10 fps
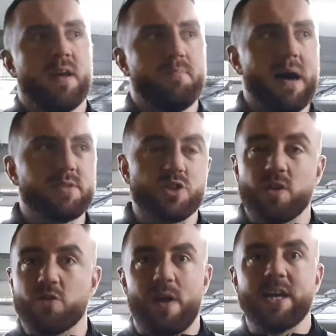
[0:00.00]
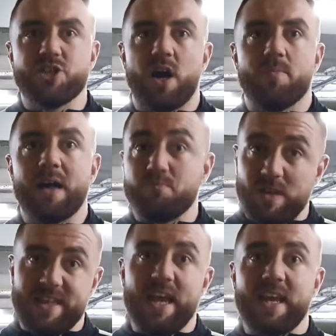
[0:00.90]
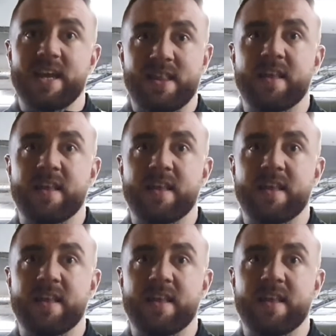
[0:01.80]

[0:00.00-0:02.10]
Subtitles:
Babbage's done a great job, but Dillian and